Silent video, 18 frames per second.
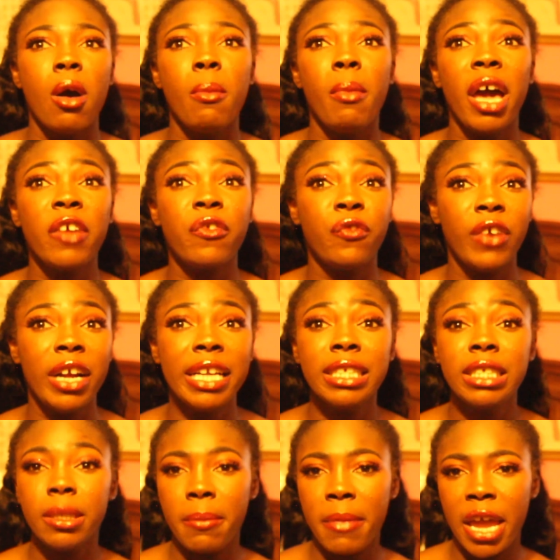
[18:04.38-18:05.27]
my friend
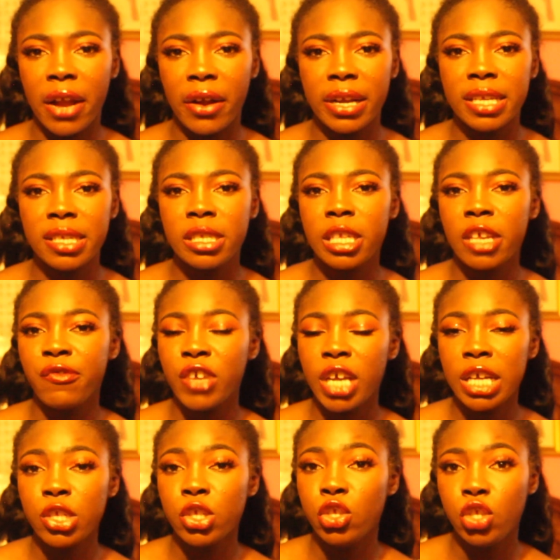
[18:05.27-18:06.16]
Damaris, if you
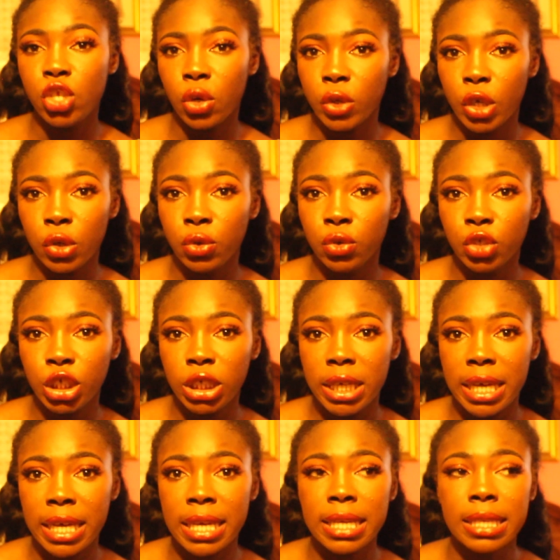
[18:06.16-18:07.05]
guys don't know who she
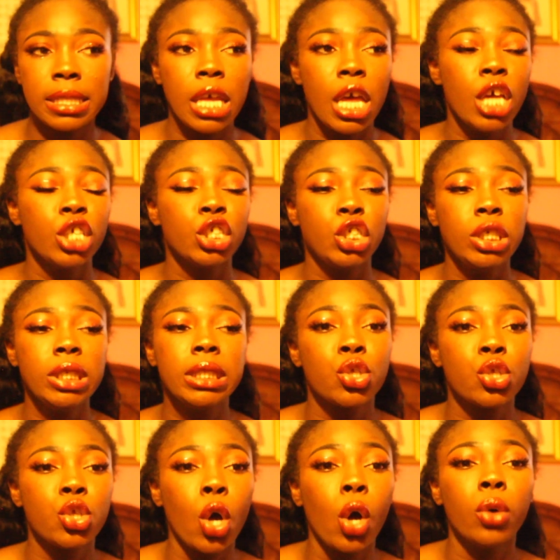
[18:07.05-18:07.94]
is, she's
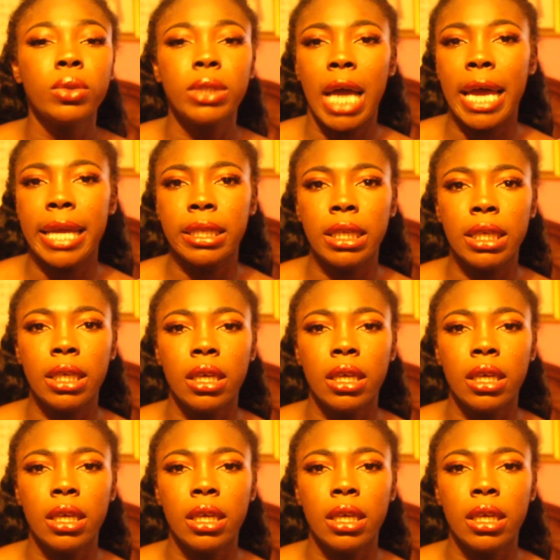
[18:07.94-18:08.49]
so tiny,